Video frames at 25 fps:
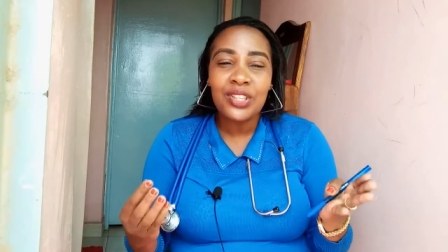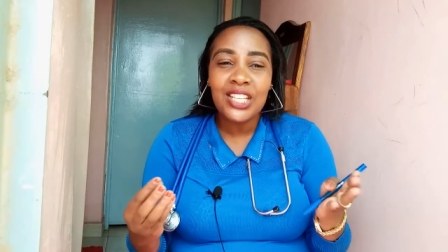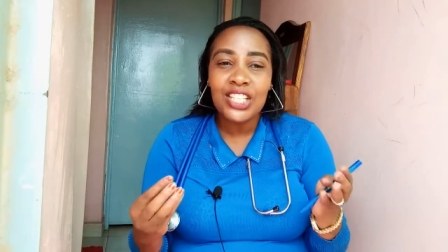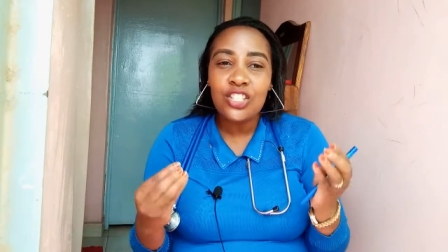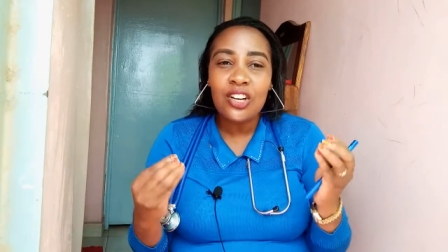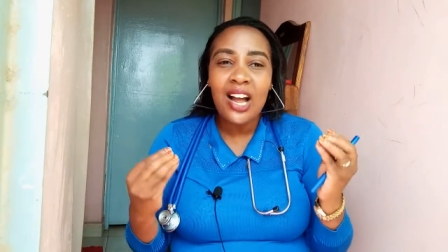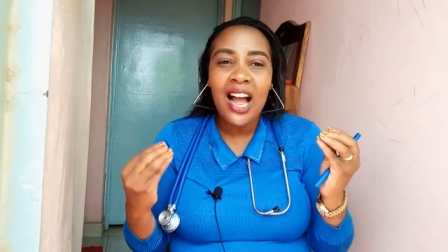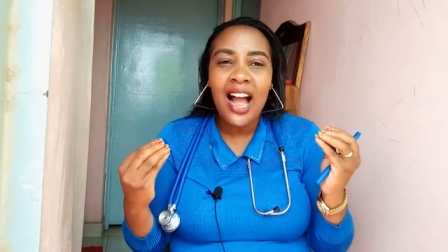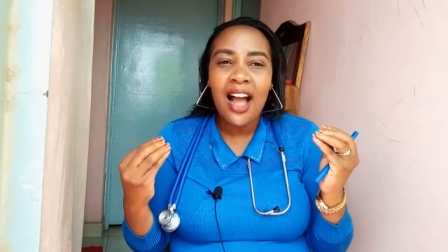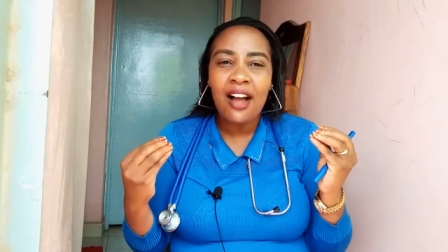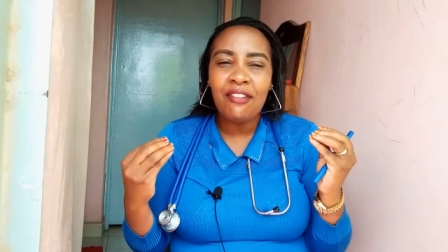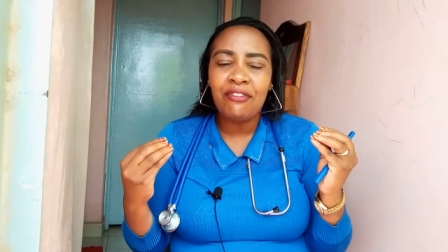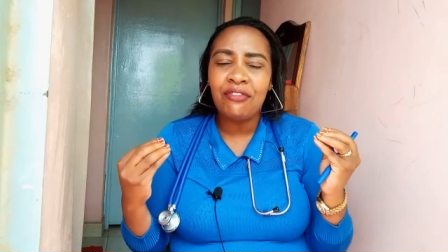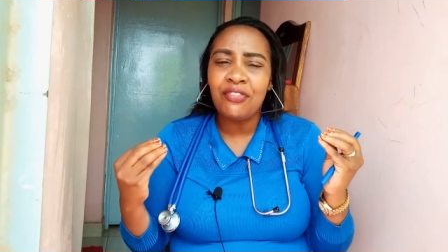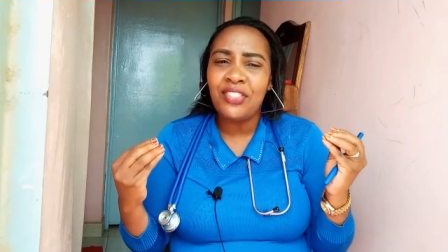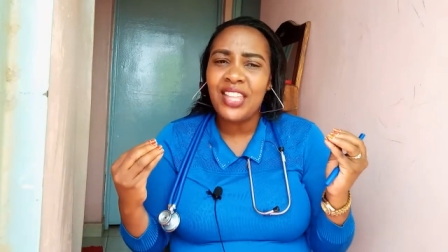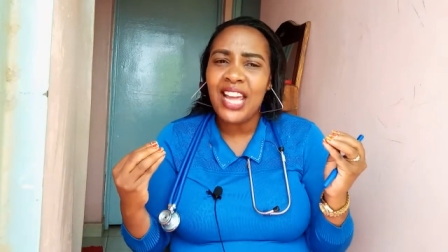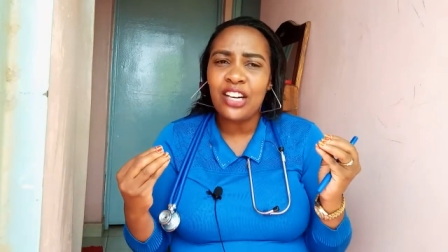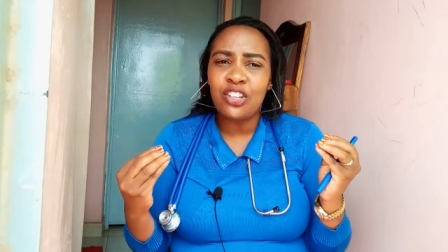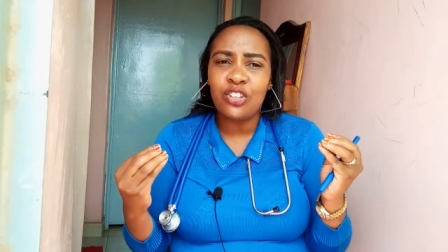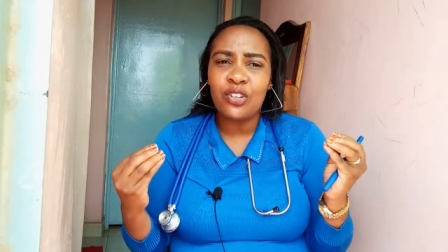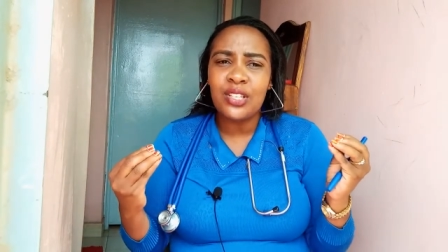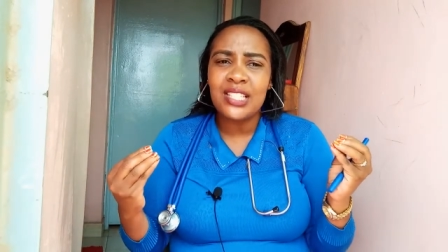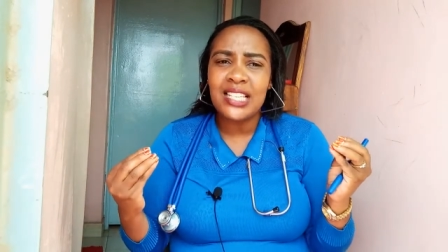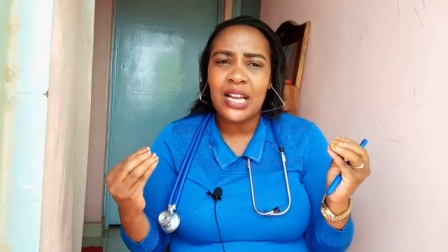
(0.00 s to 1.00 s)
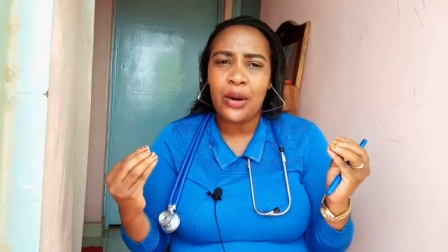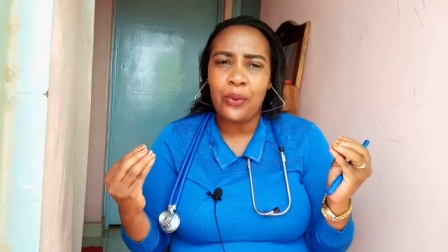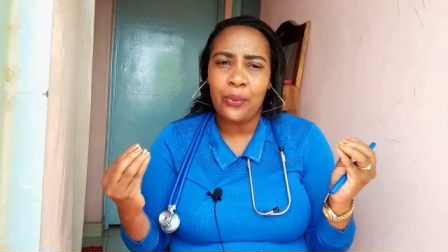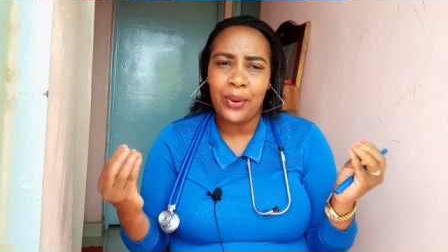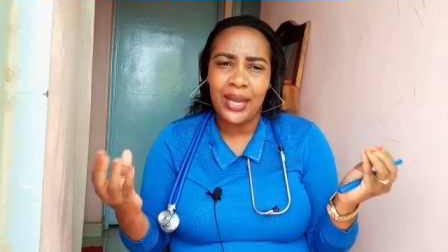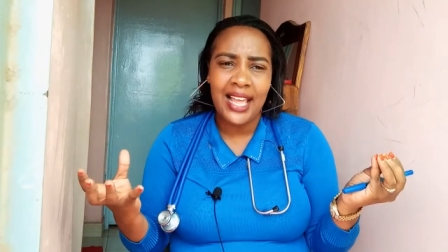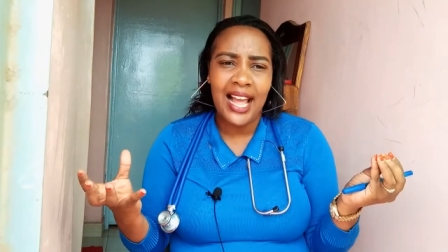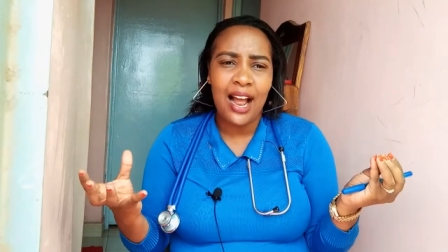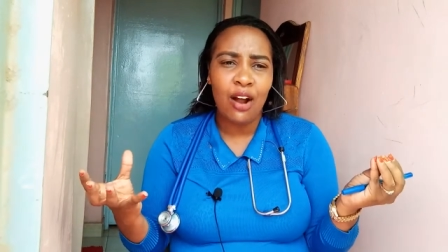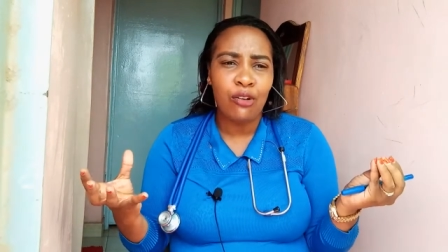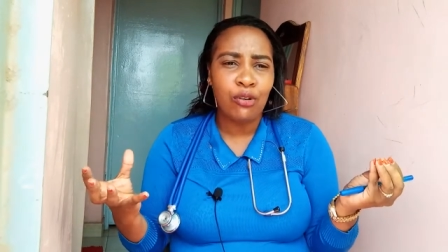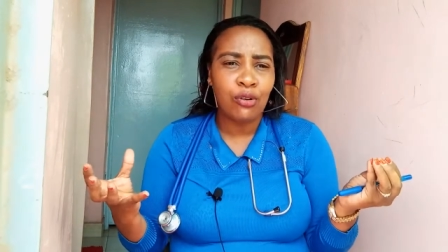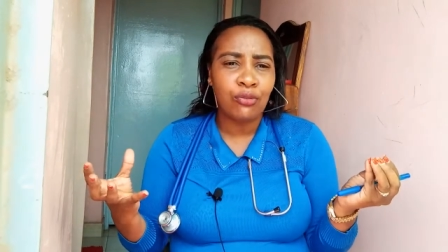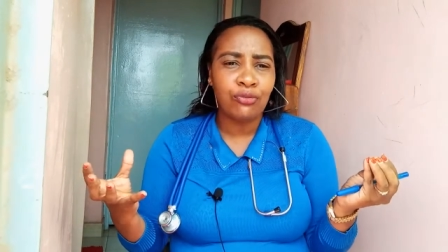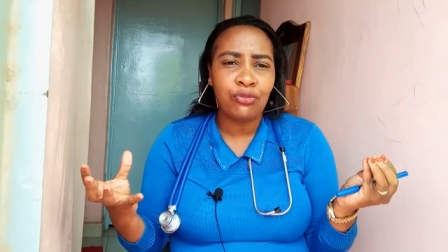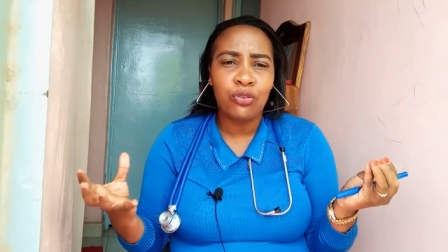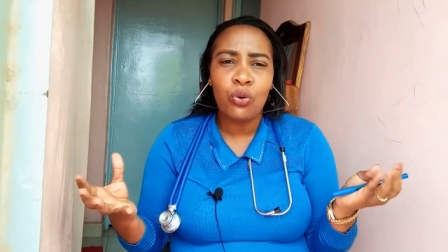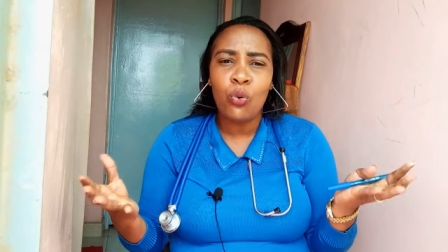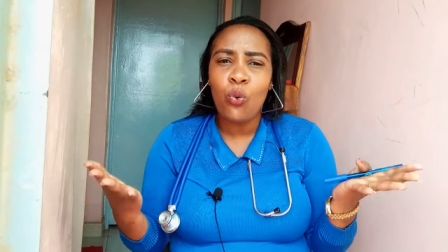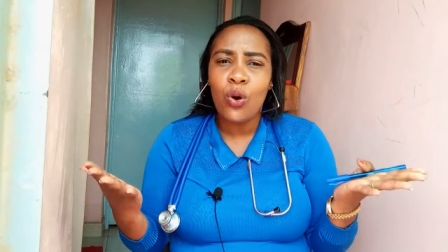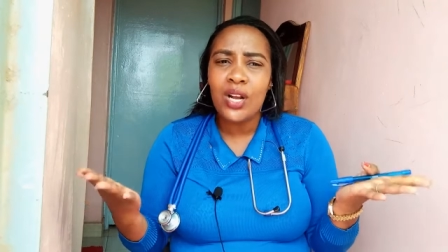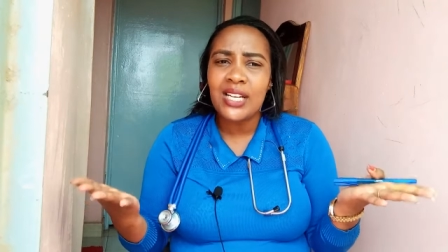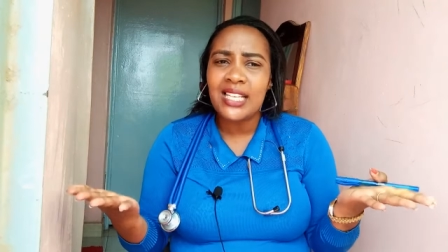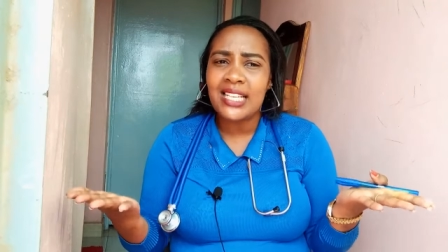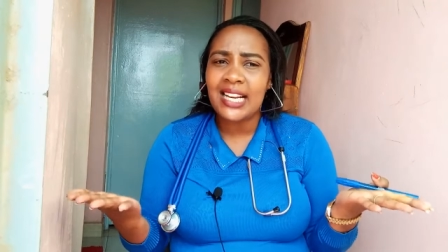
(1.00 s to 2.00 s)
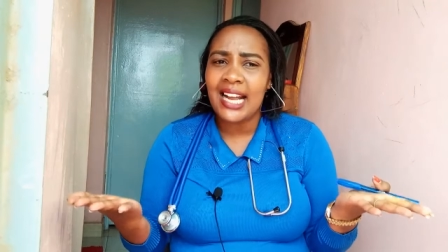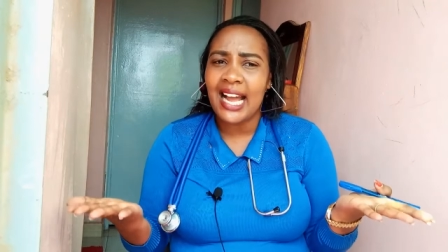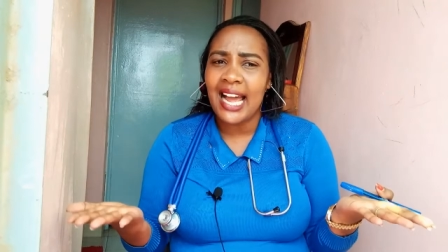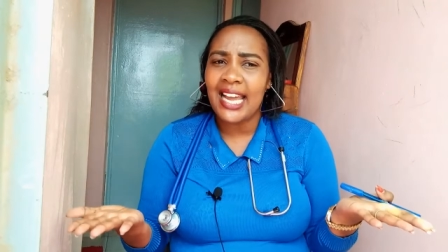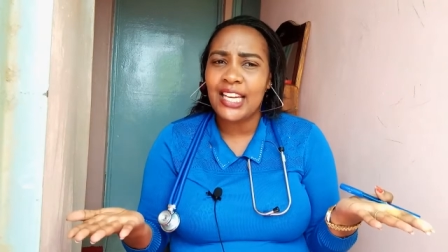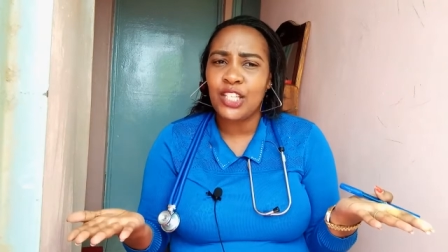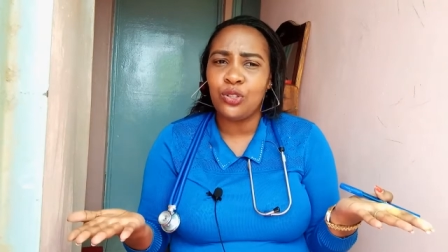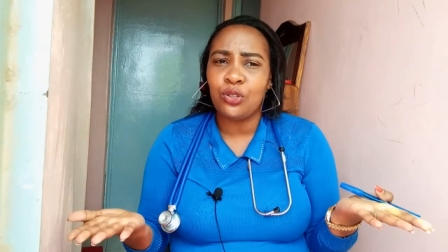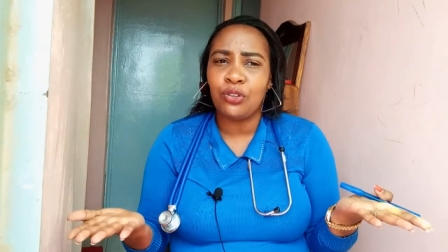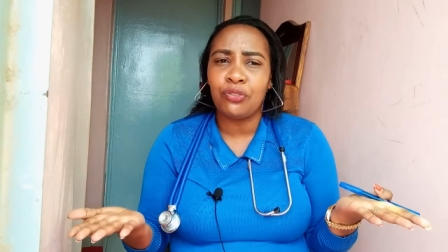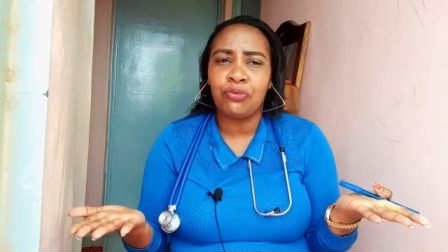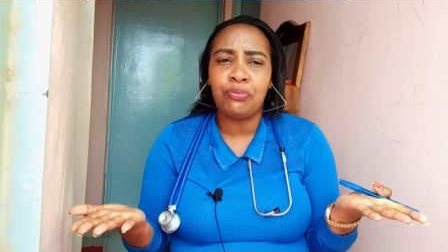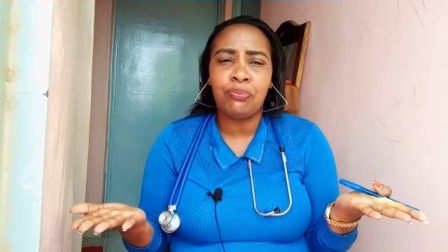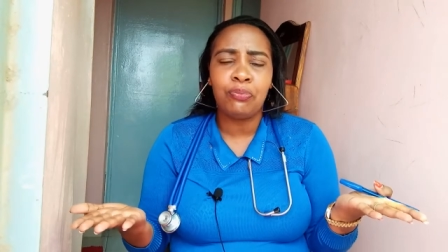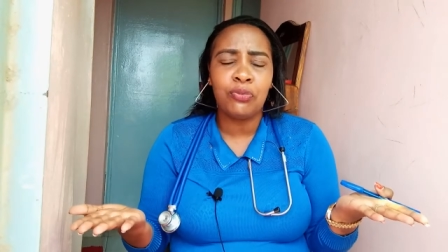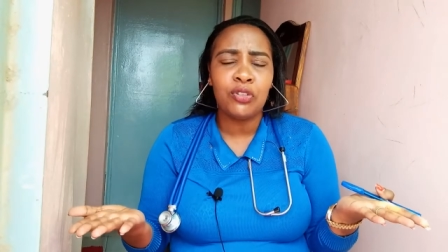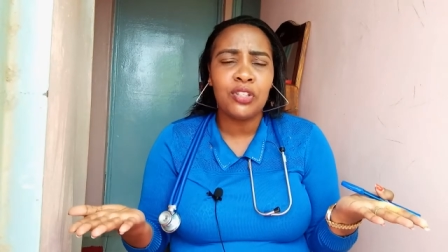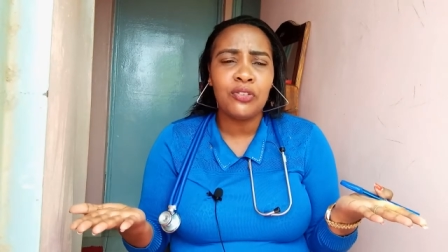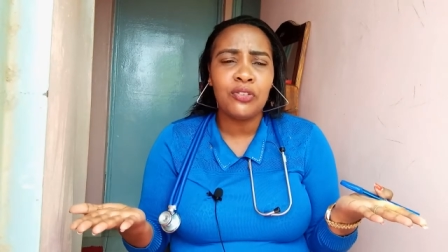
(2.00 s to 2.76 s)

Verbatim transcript: they don't have, they are not aware of what kind of